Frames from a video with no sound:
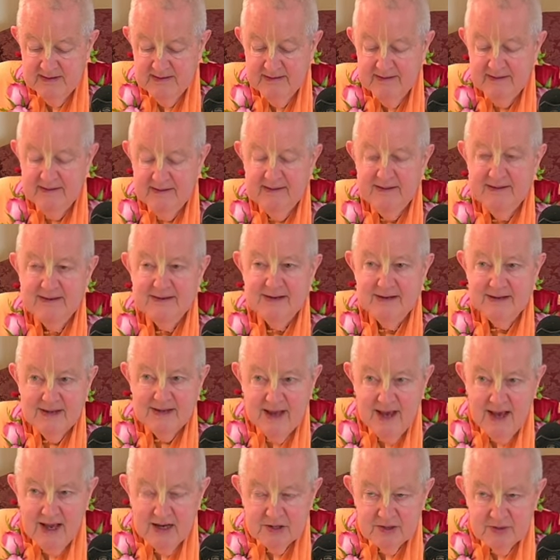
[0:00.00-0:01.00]

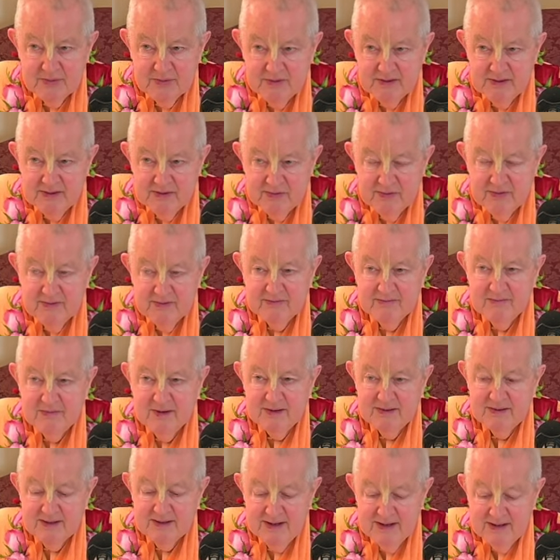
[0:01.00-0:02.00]
detachment from
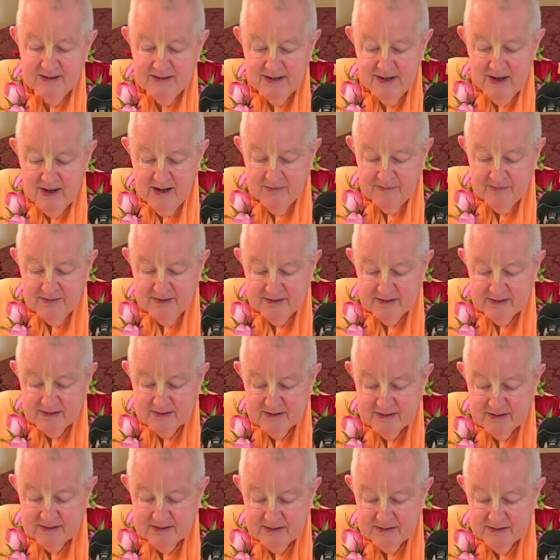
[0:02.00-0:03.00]
mundane topics,
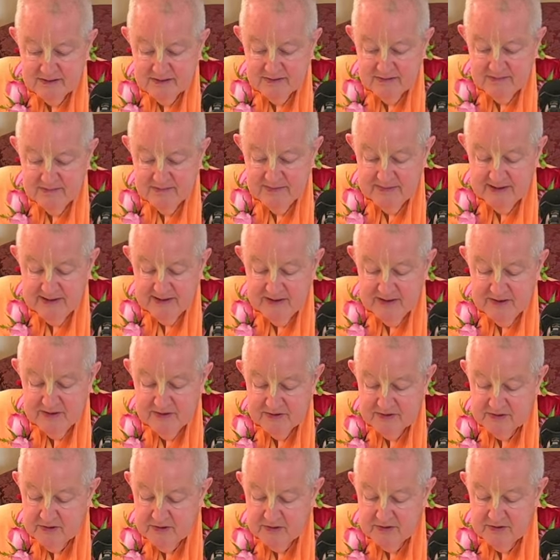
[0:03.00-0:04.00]

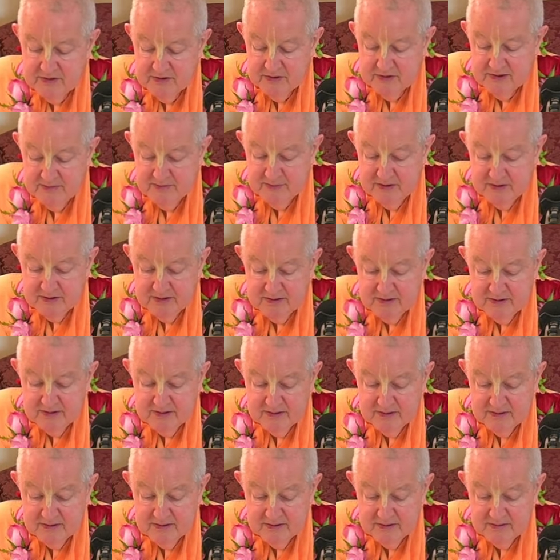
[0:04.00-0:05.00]
social and
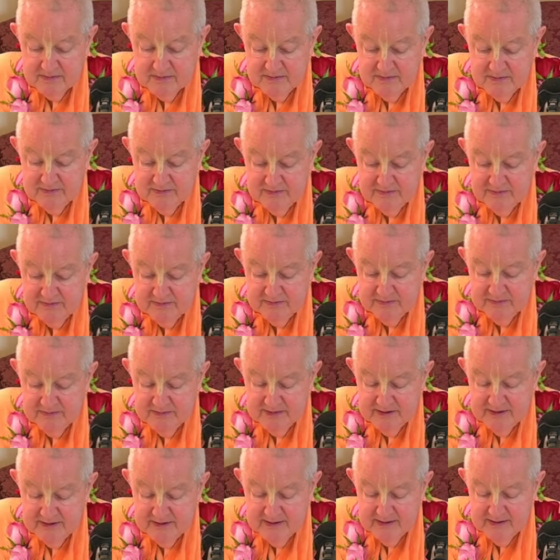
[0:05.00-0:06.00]
political,
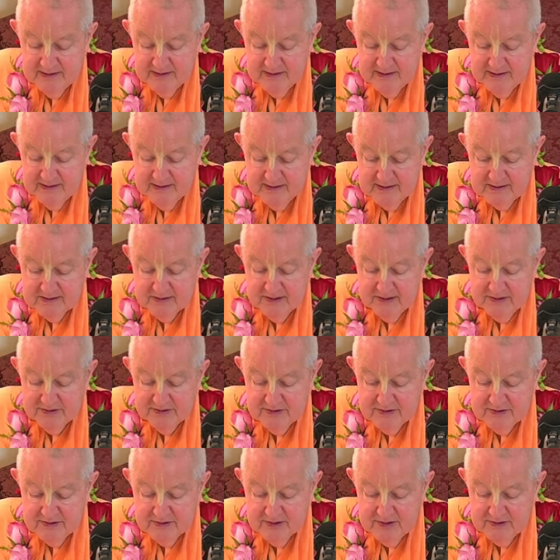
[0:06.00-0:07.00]
etc.,
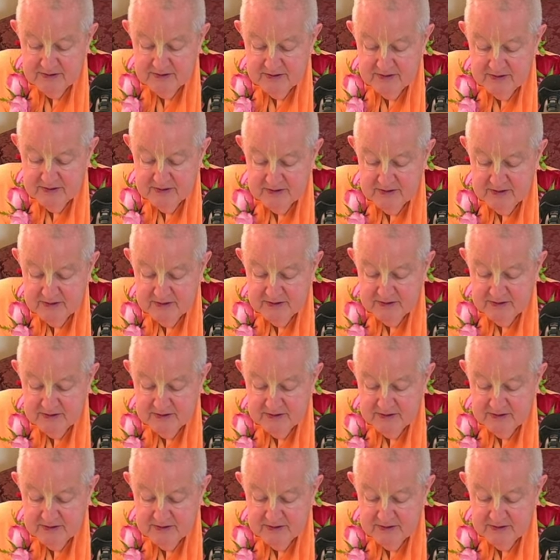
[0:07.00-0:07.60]
etc., etc.